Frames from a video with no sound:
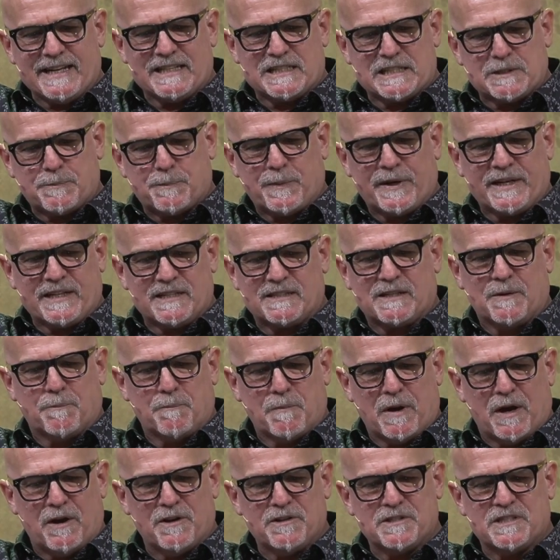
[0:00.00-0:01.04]
speaks to
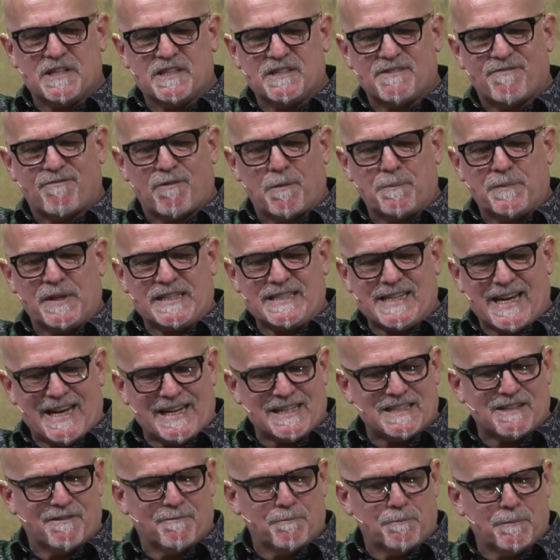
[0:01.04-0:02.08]
Moses from the
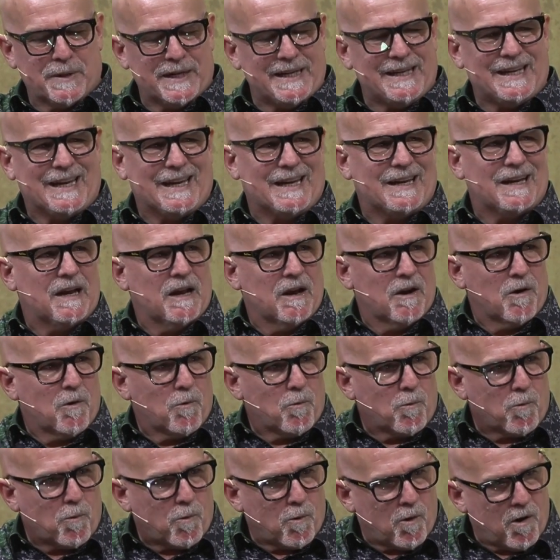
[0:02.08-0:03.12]
tent of meeting
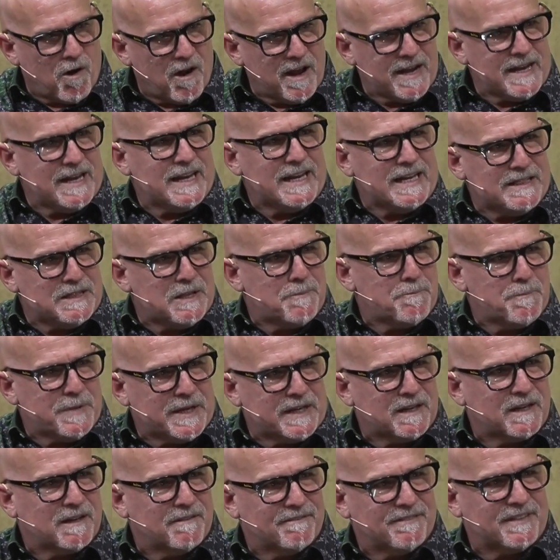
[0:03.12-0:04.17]
right in the
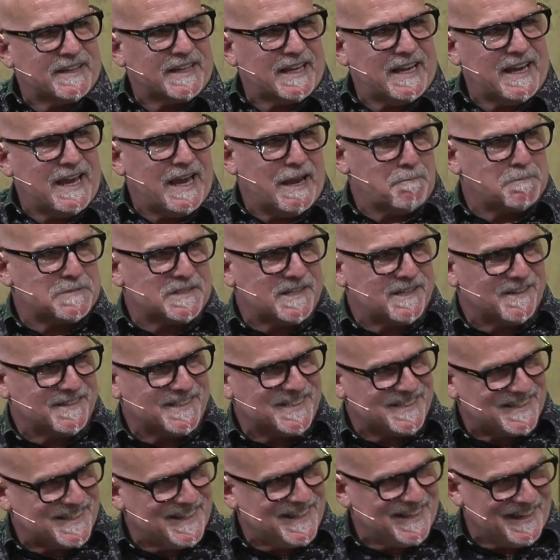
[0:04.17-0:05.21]
middle of the camp. So you
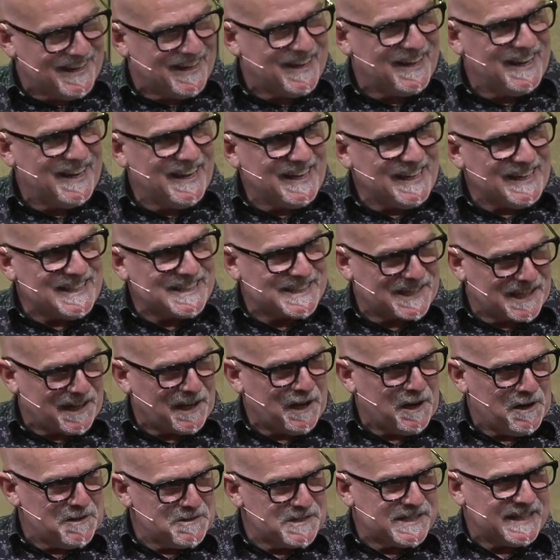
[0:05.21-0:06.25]
see, he's
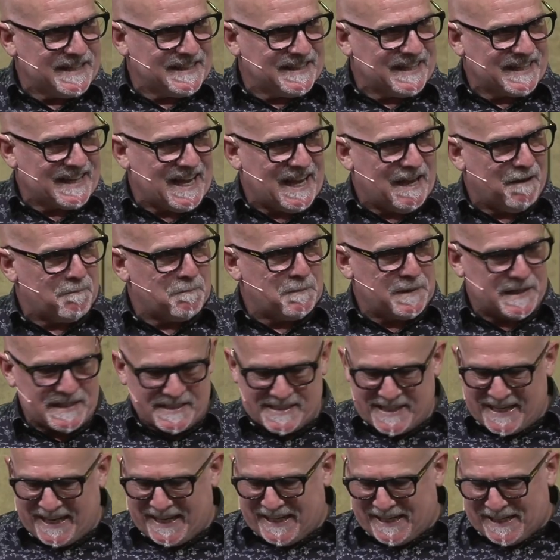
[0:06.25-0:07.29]
closing the gap. He's
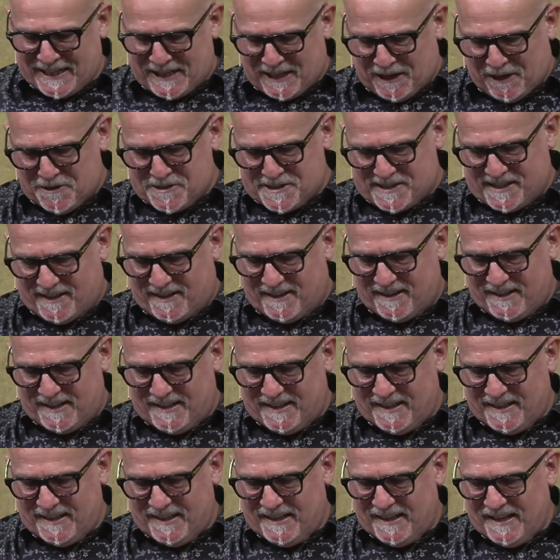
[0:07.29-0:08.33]
getting closer.
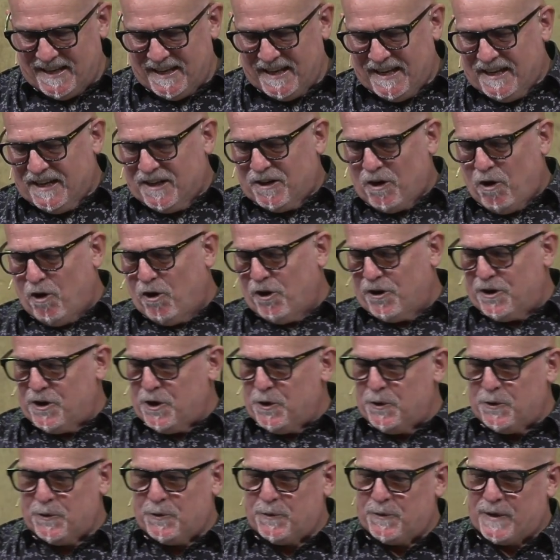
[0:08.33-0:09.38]
God,
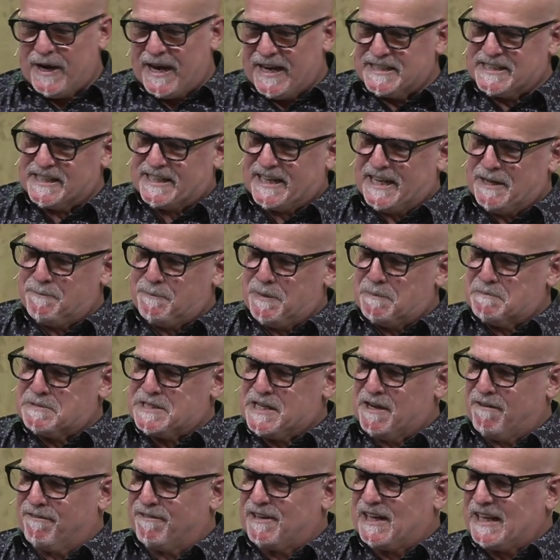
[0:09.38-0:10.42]
who had to keep
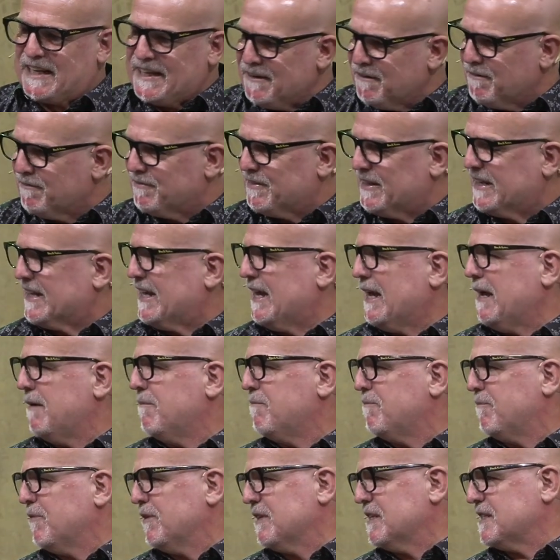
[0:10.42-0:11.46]
himself clear of the
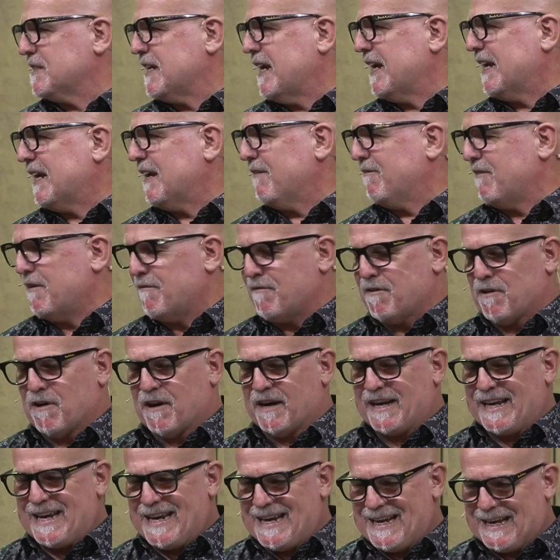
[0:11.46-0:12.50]
camp for the sake of everyone
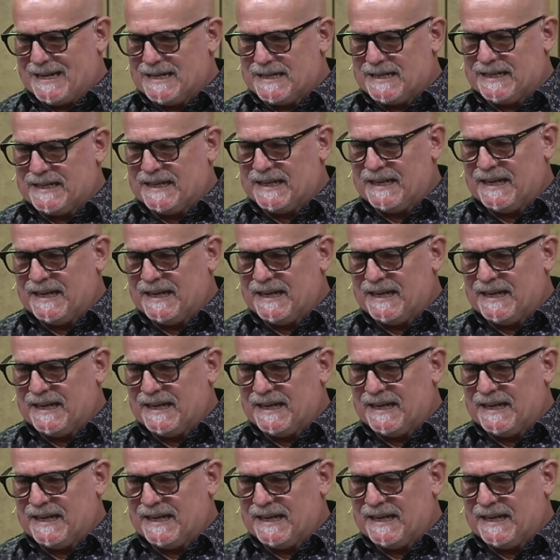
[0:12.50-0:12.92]
in it,